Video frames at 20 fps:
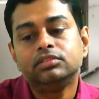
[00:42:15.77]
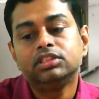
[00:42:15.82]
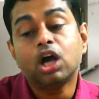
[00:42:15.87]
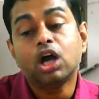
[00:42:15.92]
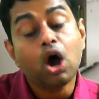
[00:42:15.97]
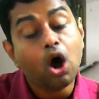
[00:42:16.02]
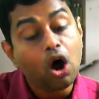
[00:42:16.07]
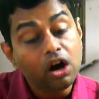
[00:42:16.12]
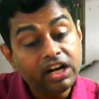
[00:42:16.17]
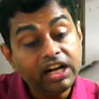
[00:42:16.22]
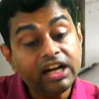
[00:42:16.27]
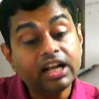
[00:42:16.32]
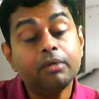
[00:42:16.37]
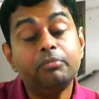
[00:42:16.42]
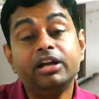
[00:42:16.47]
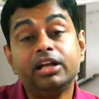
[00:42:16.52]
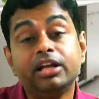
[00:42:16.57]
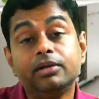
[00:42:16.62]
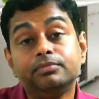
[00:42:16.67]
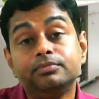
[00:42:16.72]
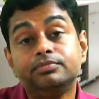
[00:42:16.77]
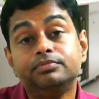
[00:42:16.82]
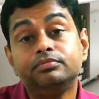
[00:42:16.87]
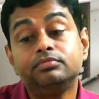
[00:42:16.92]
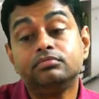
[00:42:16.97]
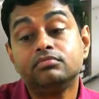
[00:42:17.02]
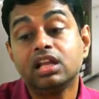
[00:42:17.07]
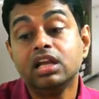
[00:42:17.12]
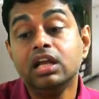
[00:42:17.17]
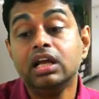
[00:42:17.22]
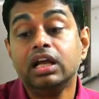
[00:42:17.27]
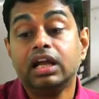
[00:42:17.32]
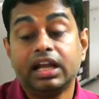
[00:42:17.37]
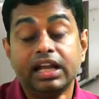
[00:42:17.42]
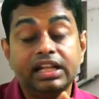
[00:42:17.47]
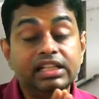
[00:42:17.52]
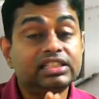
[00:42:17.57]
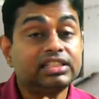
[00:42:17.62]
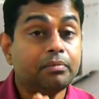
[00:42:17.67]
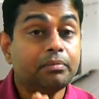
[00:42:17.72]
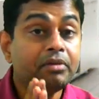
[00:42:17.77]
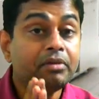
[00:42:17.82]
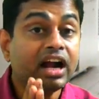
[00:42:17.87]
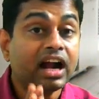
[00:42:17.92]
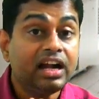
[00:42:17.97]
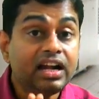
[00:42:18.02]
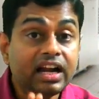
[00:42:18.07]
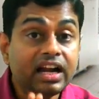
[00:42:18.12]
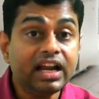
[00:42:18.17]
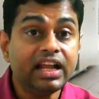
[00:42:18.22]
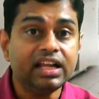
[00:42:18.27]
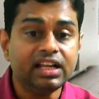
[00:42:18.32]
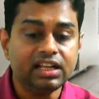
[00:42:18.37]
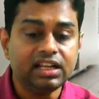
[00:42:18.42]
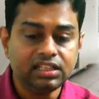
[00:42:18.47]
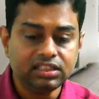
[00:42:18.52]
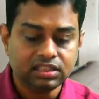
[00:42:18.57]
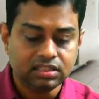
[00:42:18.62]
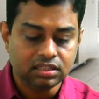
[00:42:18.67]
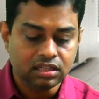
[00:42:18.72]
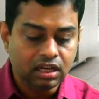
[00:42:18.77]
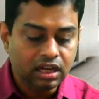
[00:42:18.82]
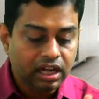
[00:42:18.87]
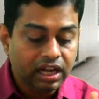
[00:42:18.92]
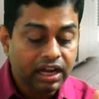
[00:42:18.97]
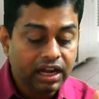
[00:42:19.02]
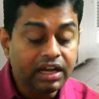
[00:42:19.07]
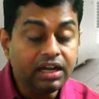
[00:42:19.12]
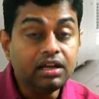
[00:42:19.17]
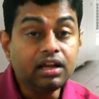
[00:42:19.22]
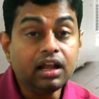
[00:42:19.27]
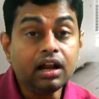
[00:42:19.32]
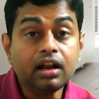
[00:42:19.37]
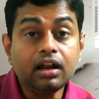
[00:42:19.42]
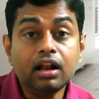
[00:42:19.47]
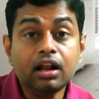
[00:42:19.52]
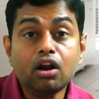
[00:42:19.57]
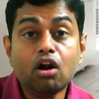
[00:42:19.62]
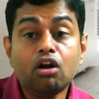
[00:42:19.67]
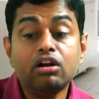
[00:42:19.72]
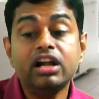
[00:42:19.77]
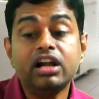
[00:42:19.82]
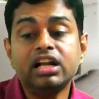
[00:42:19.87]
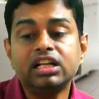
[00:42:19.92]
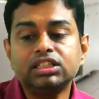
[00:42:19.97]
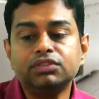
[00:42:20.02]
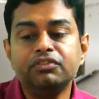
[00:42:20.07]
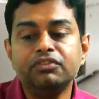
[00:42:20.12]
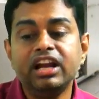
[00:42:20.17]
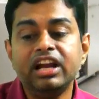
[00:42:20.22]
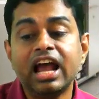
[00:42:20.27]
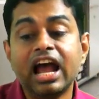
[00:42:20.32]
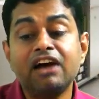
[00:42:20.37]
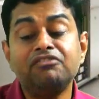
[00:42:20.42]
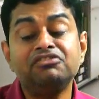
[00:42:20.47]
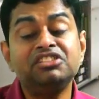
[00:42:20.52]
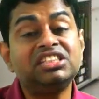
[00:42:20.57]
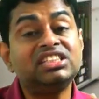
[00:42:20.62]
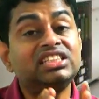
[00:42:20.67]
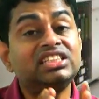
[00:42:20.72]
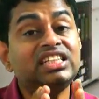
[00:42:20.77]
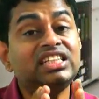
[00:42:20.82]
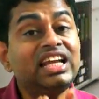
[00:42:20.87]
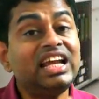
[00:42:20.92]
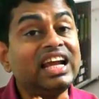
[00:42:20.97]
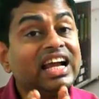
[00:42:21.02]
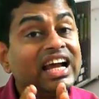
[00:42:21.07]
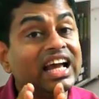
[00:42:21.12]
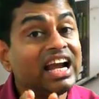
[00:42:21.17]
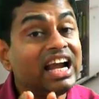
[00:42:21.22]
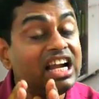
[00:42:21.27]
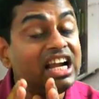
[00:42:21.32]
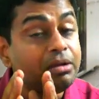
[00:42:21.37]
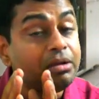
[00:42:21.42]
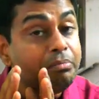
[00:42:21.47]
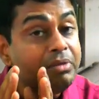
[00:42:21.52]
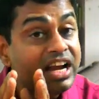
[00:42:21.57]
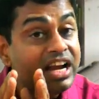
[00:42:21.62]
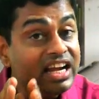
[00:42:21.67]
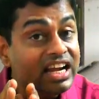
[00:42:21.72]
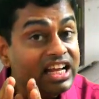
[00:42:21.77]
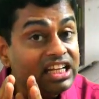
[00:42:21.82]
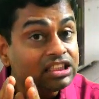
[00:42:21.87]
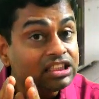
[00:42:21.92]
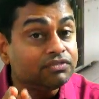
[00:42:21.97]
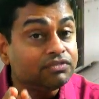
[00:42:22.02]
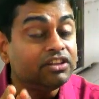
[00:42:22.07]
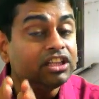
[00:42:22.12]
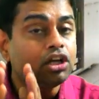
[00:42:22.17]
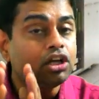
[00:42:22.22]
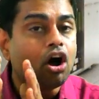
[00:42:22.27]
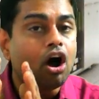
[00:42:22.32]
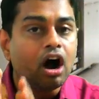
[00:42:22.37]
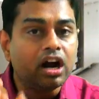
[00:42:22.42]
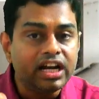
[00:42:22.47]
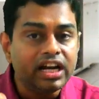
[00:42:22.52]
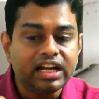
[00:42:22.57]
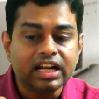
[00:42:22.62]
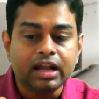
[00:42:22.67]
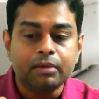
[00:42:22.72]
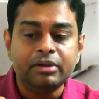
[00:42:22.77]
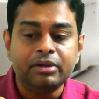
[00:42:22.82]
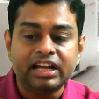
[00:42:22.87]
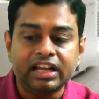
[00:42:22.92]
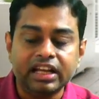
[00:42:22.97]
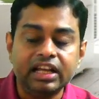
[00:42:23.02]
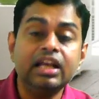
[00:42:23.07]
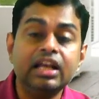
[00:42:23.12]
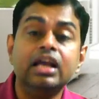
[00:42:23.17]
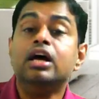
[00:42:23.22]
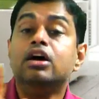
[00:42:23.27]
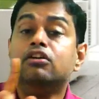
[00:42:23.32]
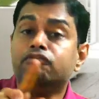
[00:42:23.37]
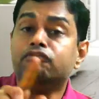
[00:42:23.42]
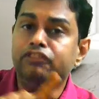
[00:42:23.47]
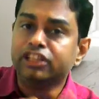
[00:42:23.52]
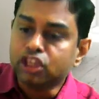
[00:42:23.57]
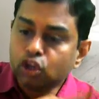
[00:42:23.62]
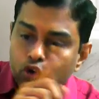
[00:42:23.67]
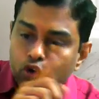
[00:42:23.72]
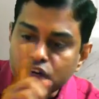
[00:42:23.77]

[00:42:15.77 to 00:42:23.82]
Audit committee. In some countries, internal auditors will have secret meetings with the audit committee without